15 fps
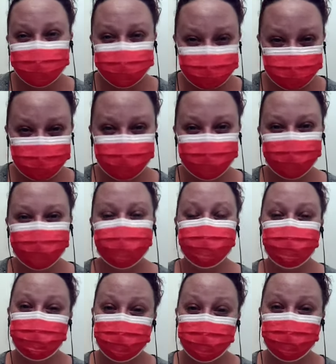tonight, because
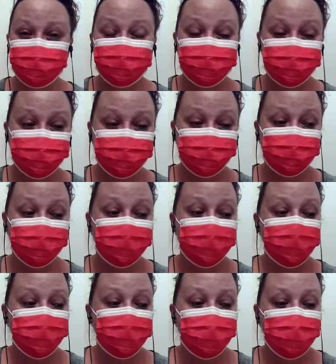believe it or not,
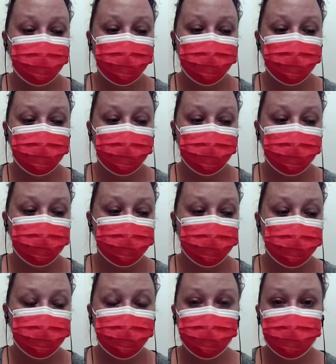I do care. I
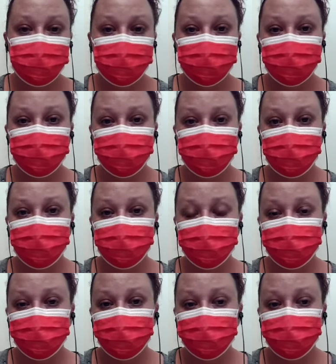do care about
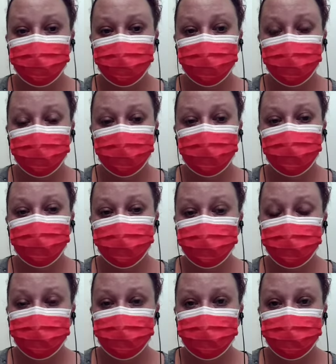the
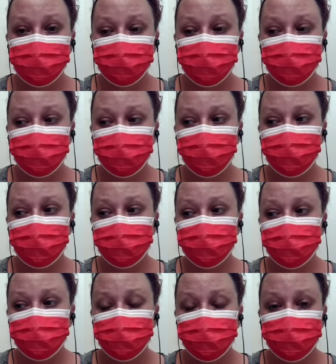information that you guys
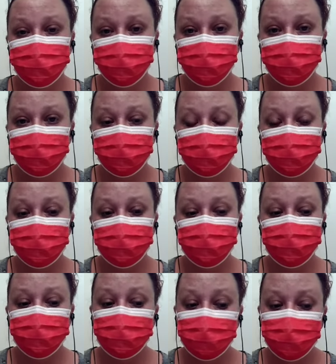are consuming. I do
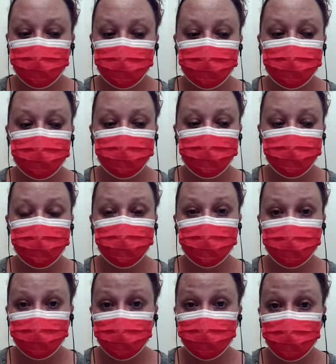care. I do
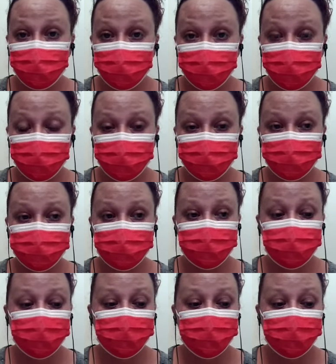worry about you guys.